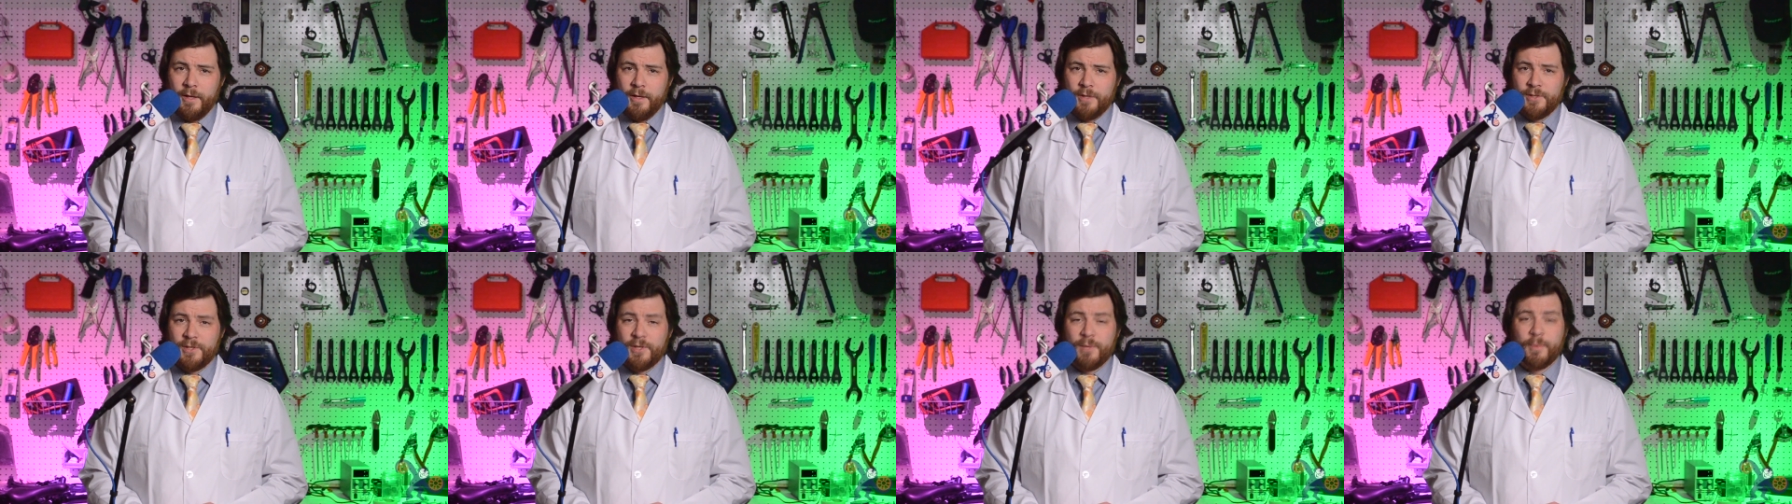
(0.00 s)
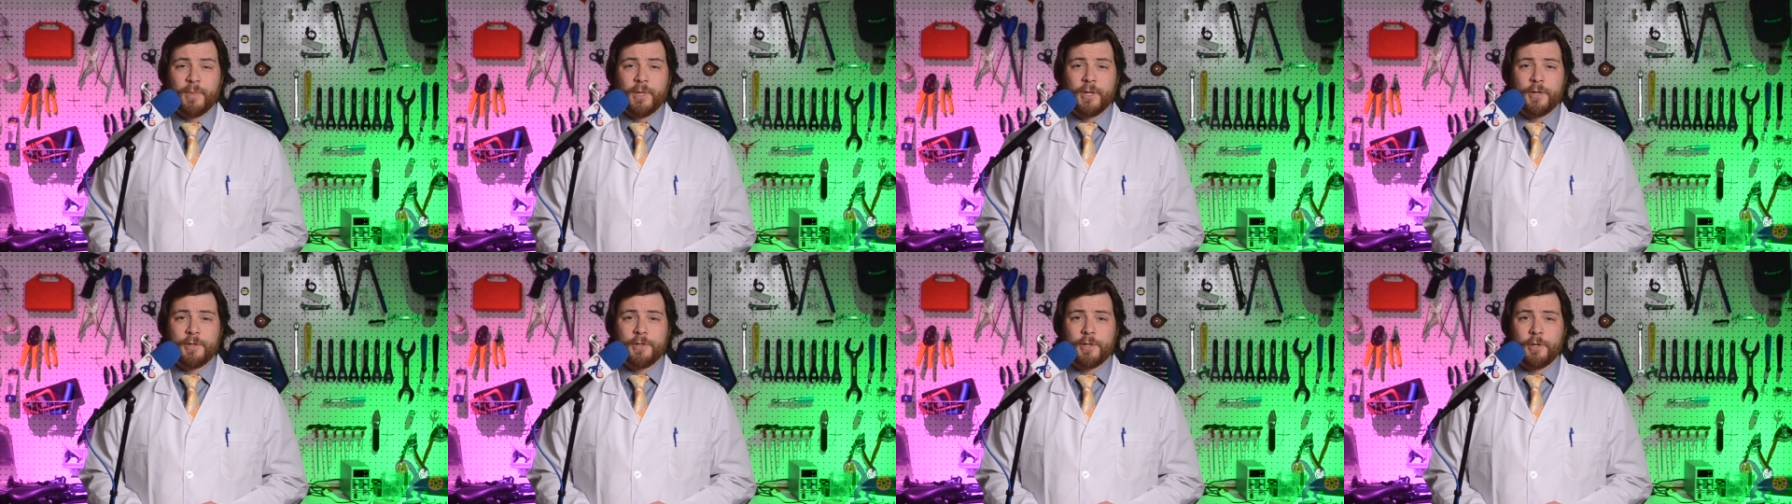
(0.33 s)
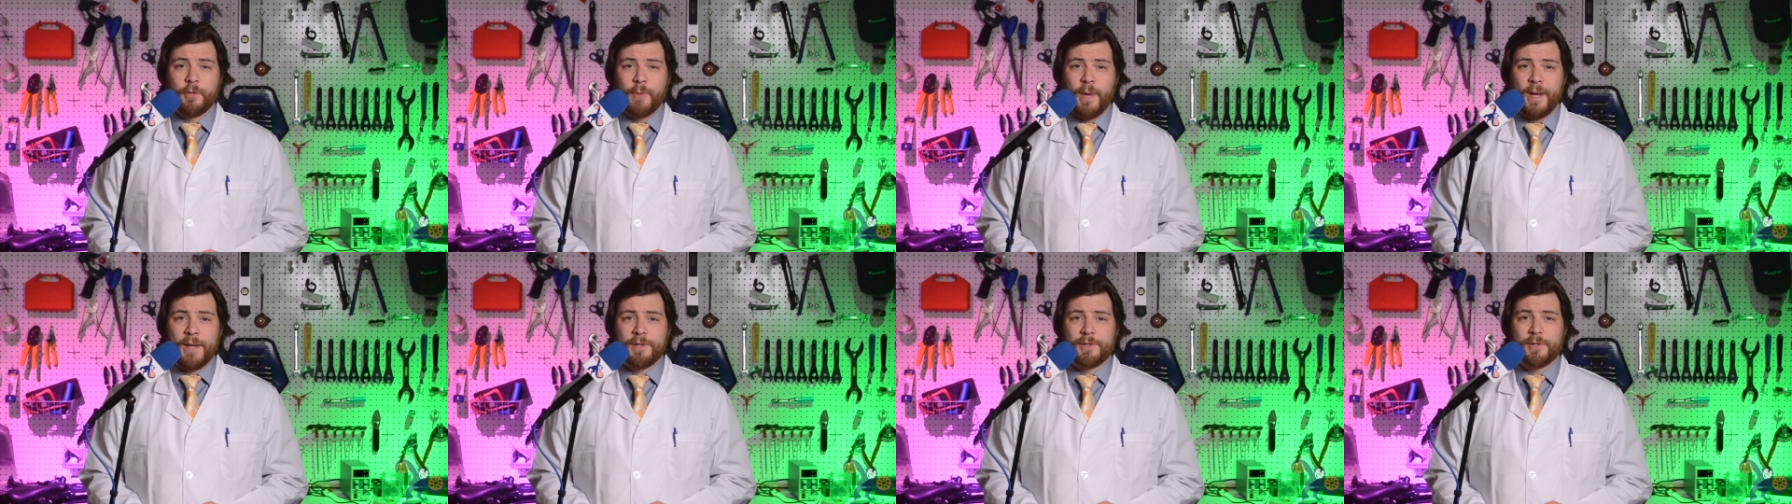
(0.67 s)
Similar to
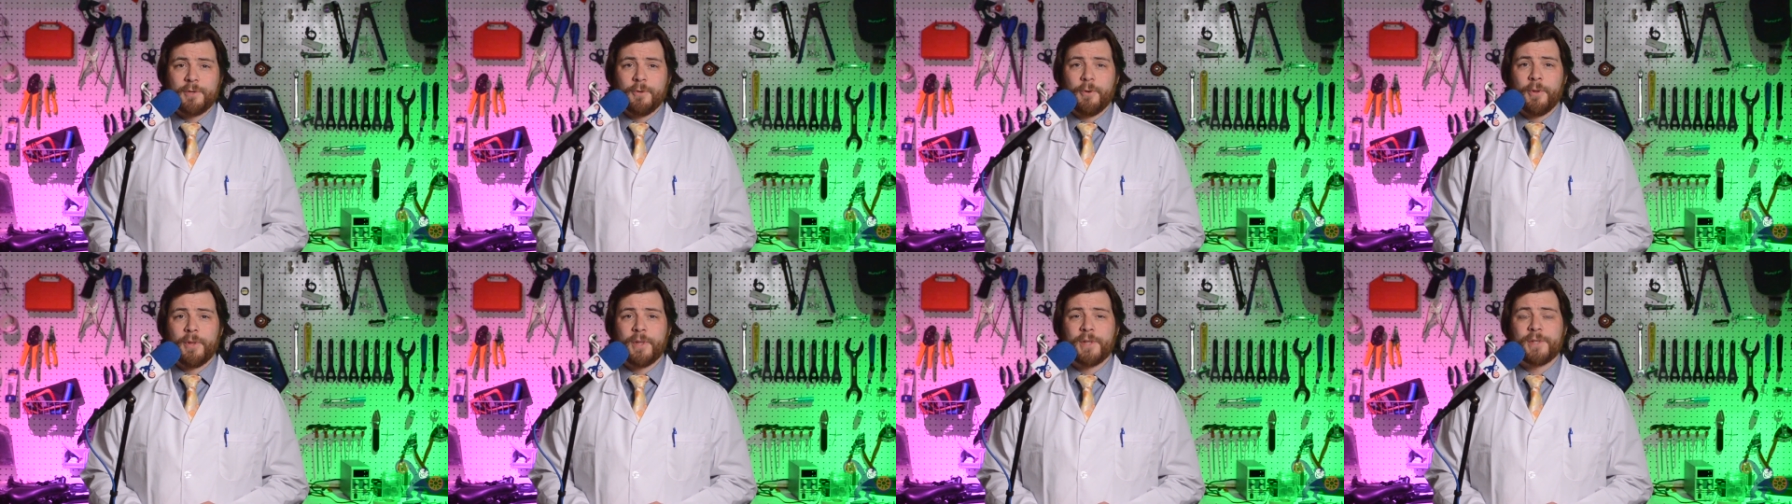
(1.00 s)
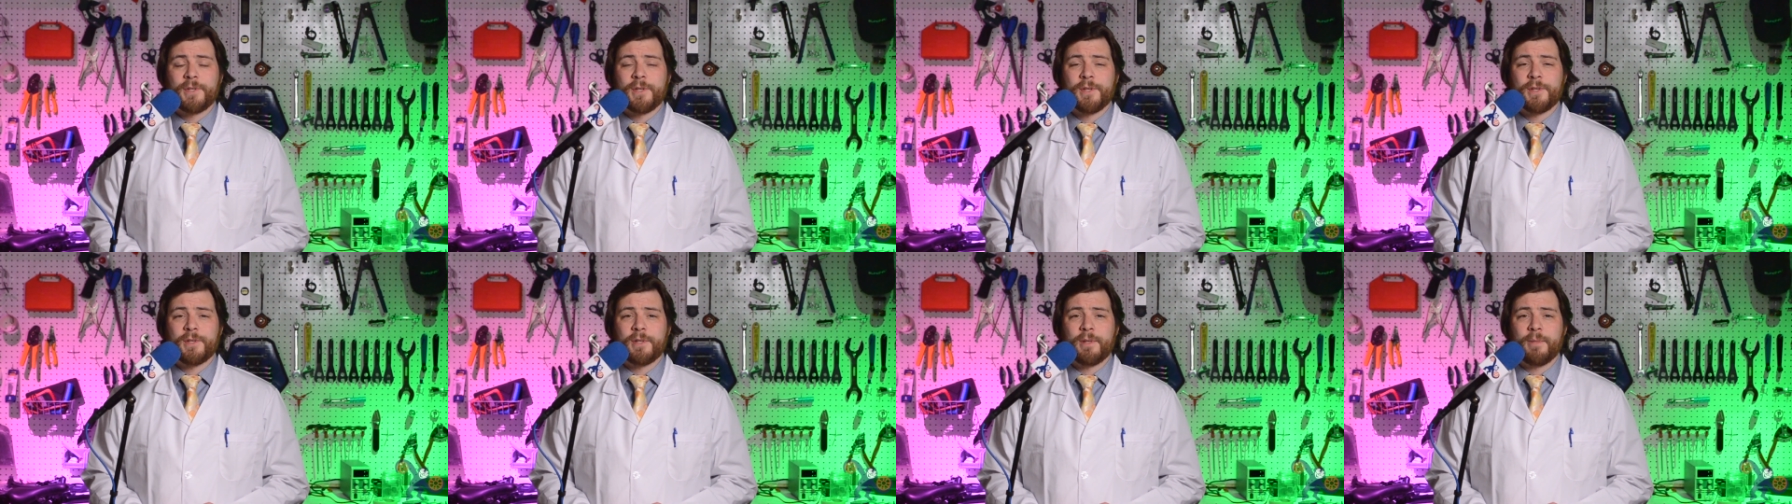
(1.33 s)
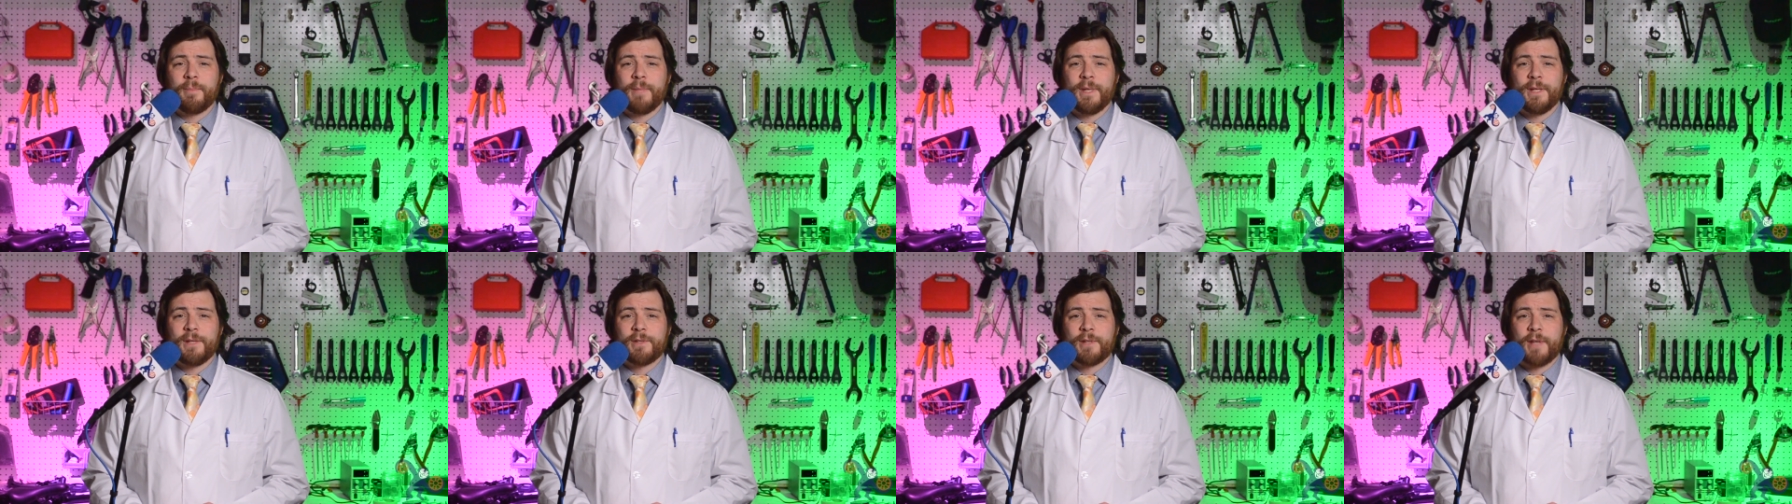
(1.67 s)
grade school, the
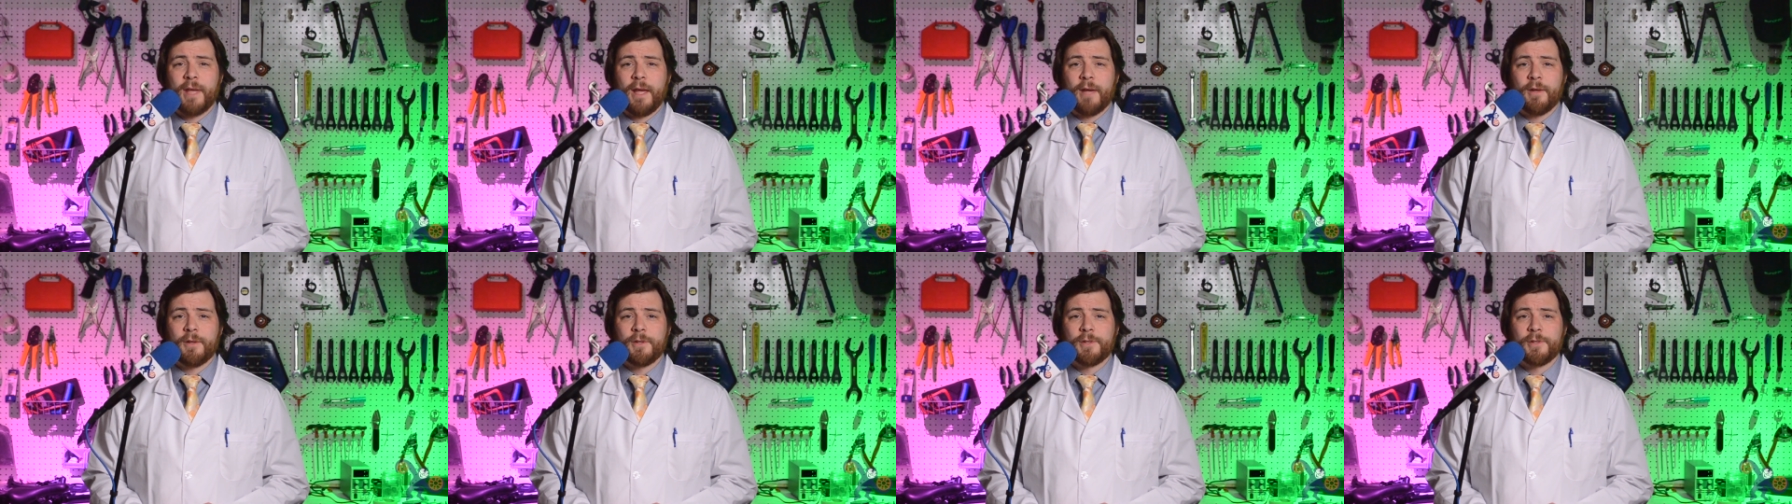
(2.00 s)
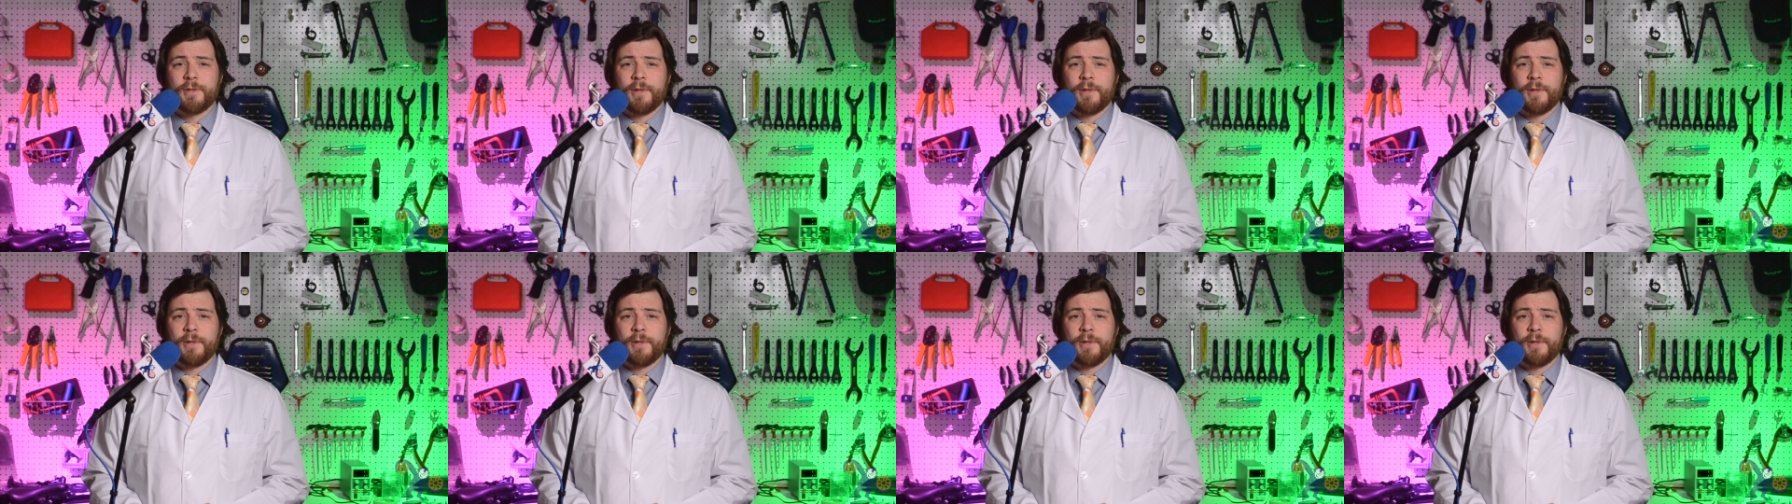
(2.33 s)
system is scaled